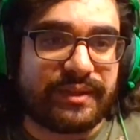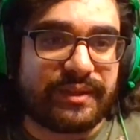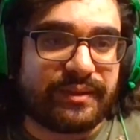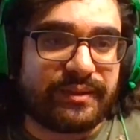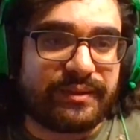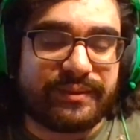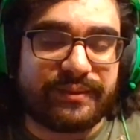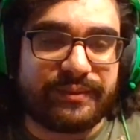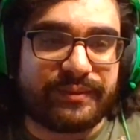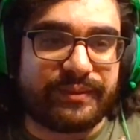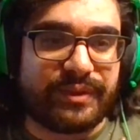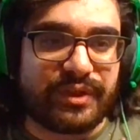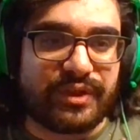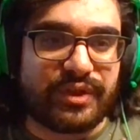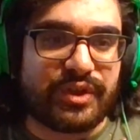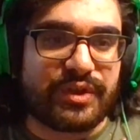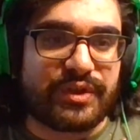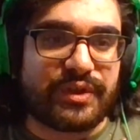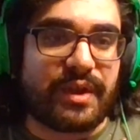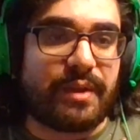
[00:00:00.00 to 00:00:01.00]
it's
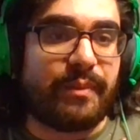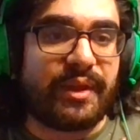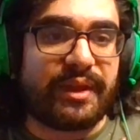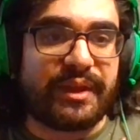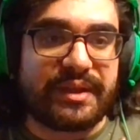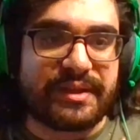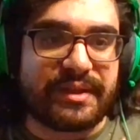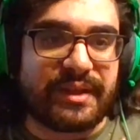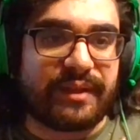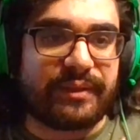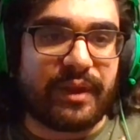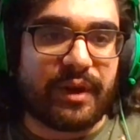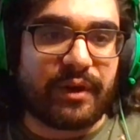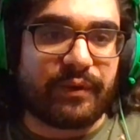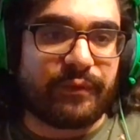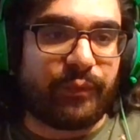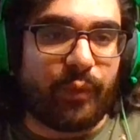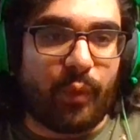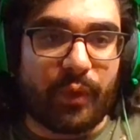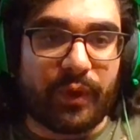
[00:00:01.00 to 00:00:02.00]
just the ability is not
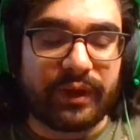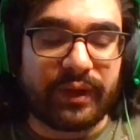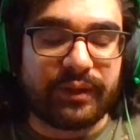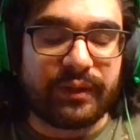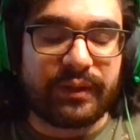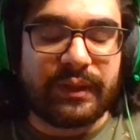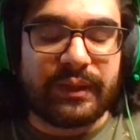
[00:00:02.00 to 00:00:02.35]
there for it.